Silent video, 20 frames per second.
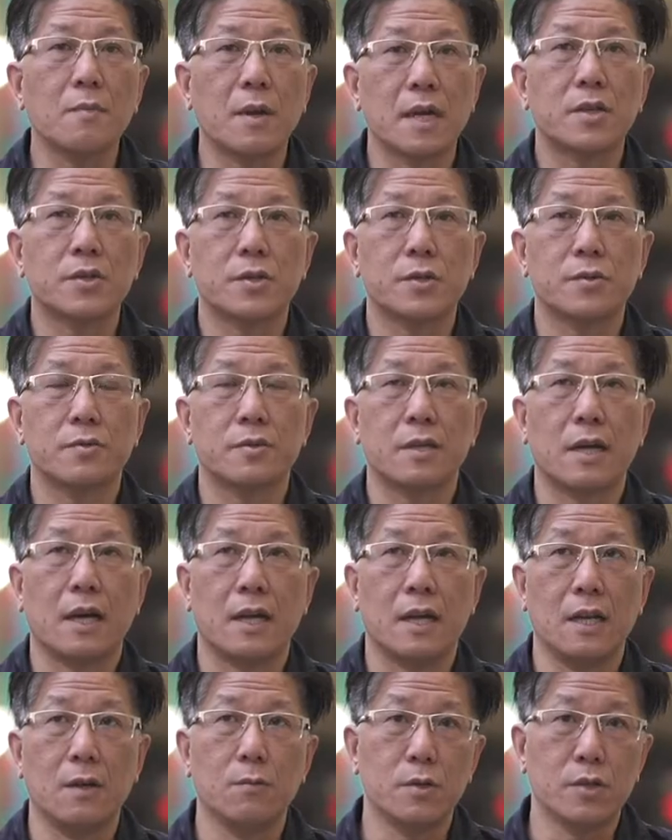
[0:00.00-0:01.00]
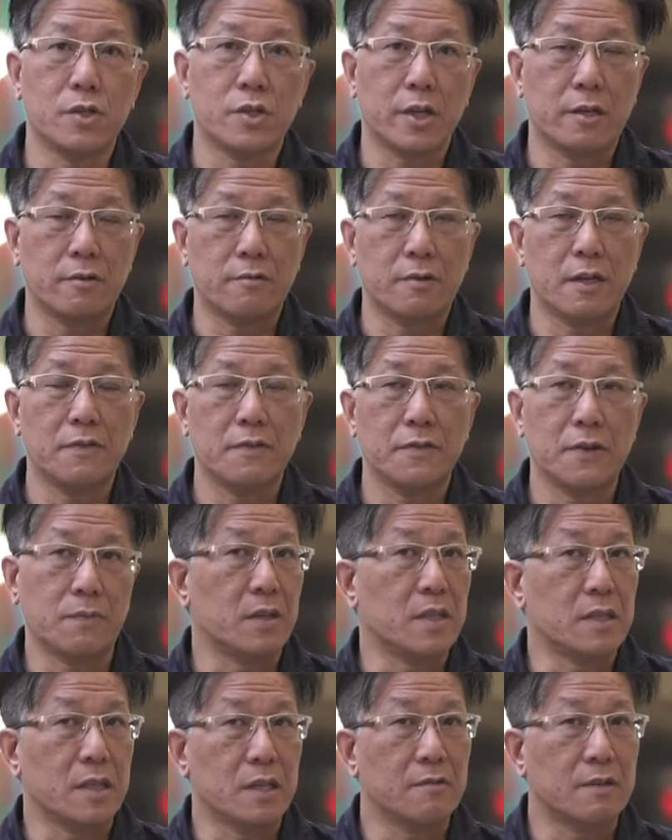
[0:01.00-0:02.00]
to make sure that it will generate
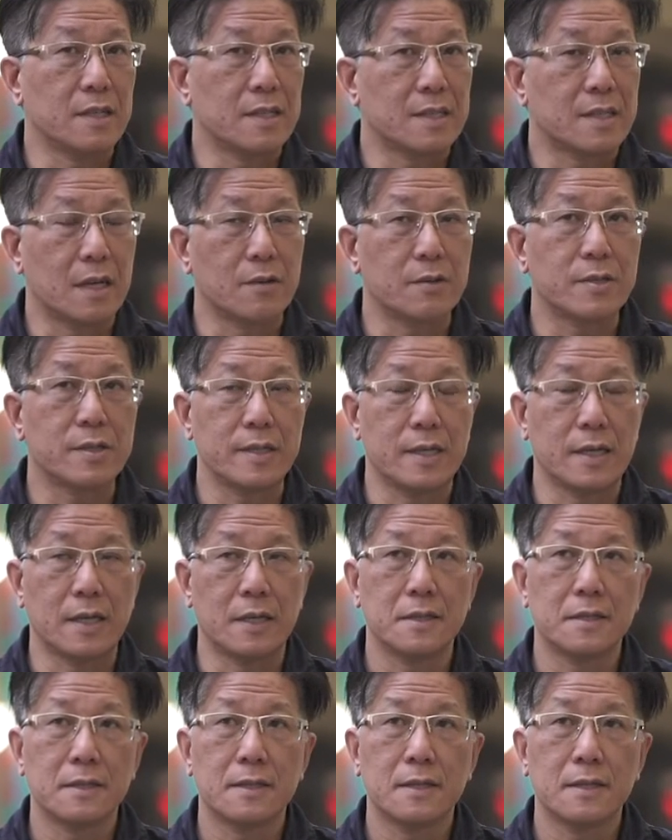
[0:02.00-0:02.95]
50 degrees Celsius.